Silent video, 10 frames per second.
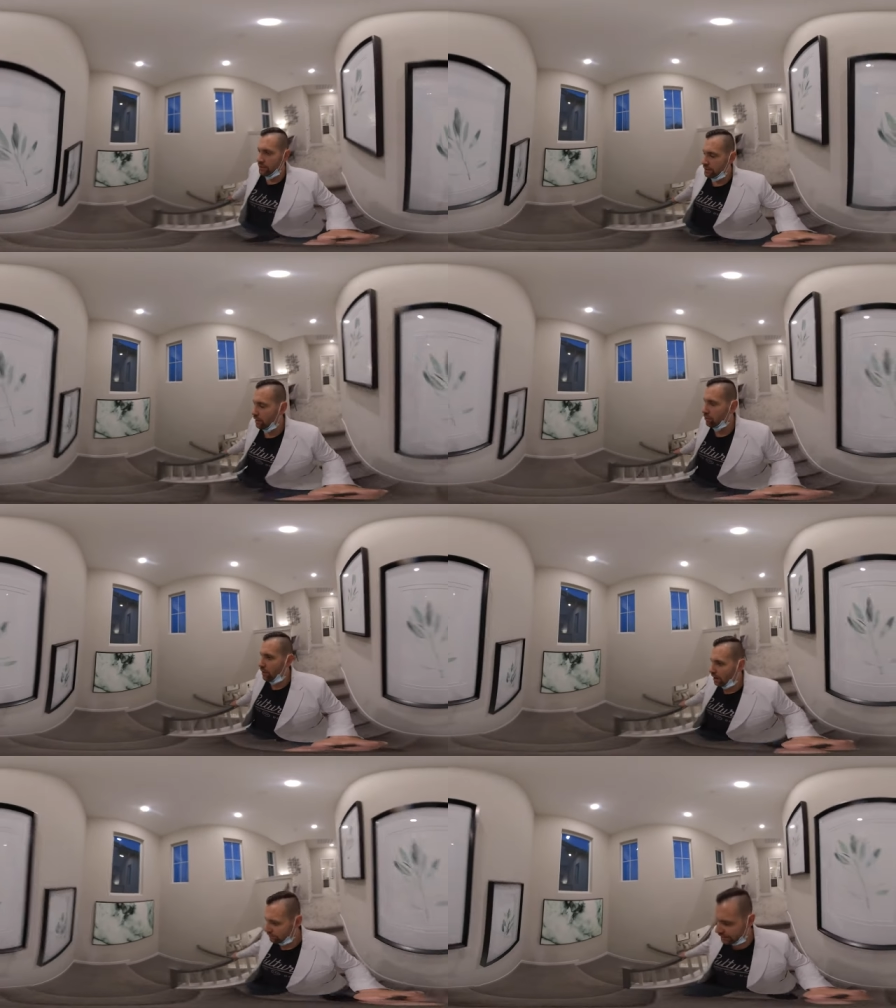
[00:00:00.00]
You know,
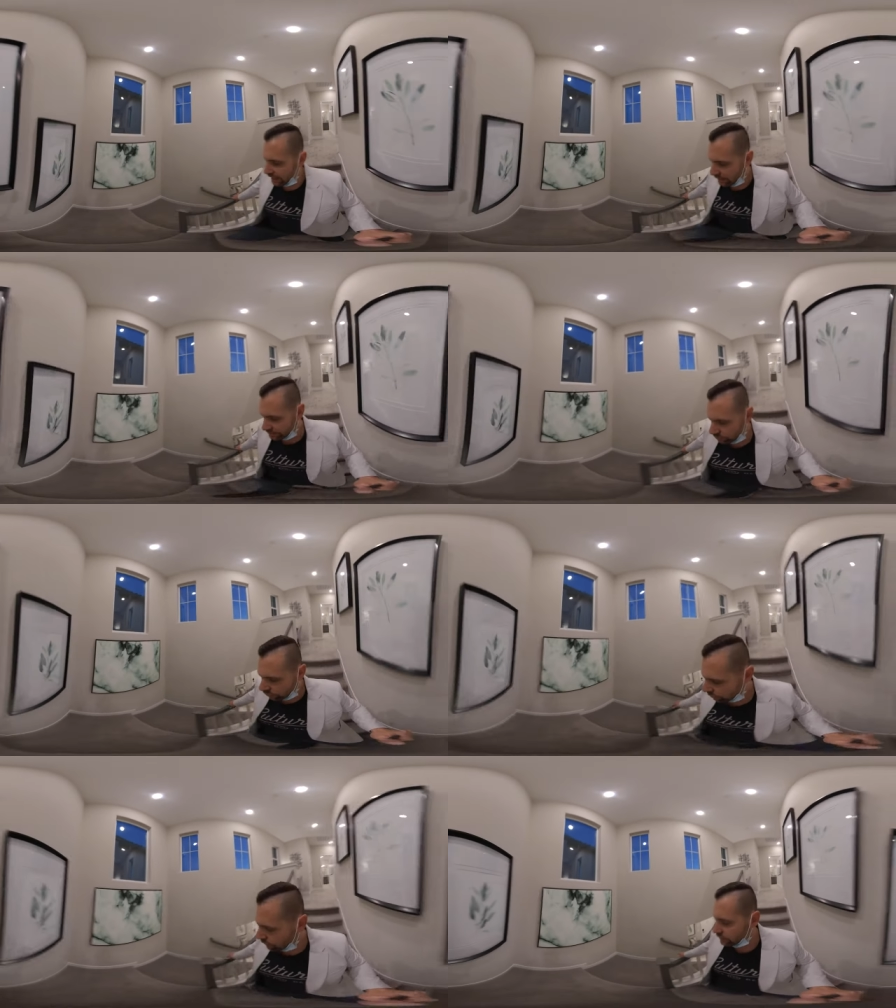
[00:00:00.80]
Rocklin has
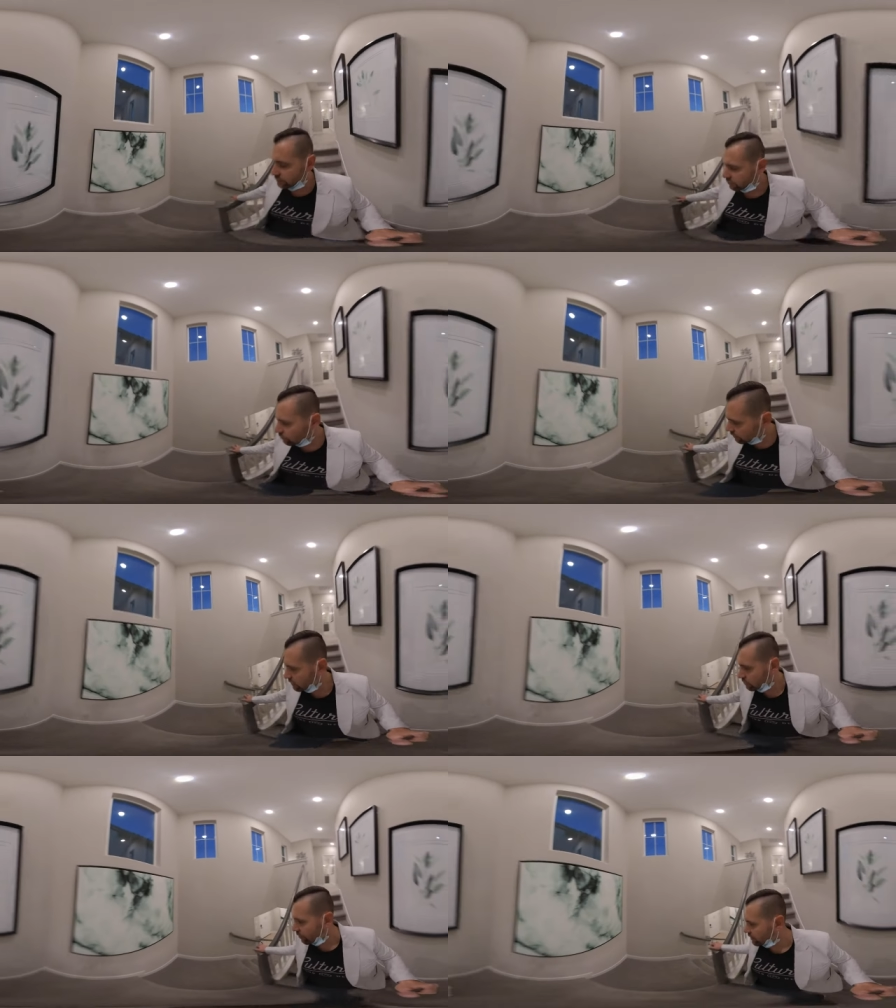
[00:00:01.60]
award-winning school
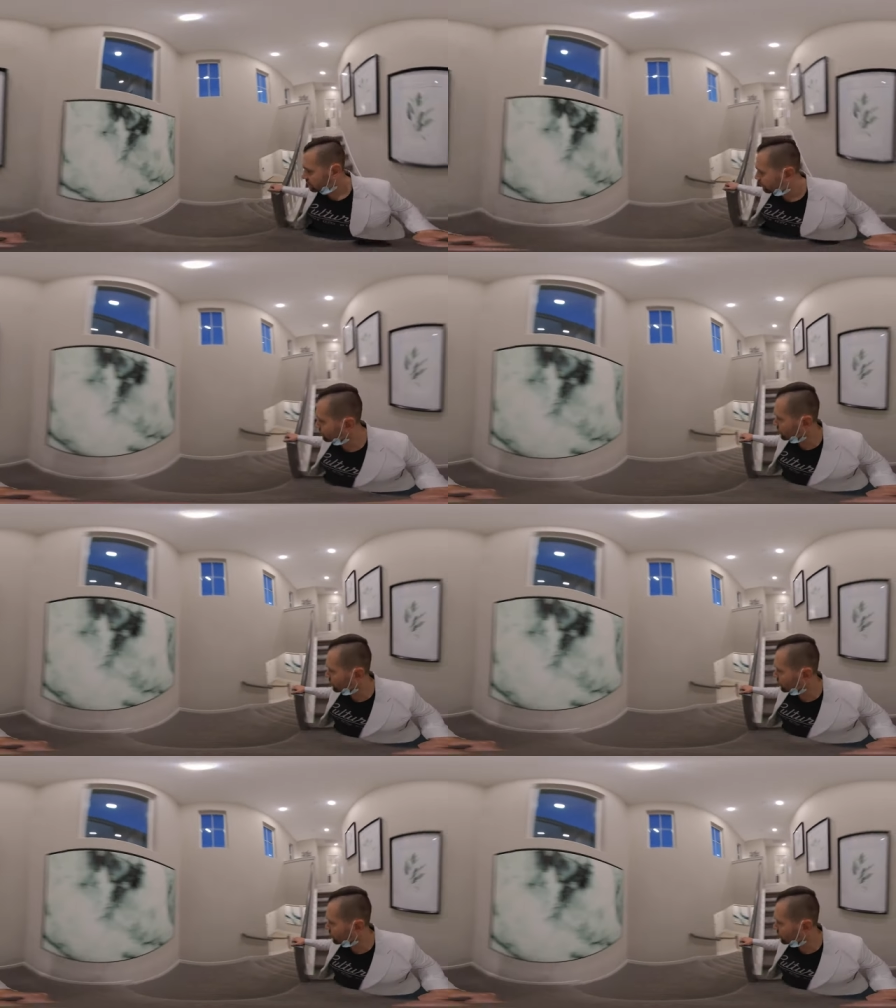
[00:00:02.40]
districts.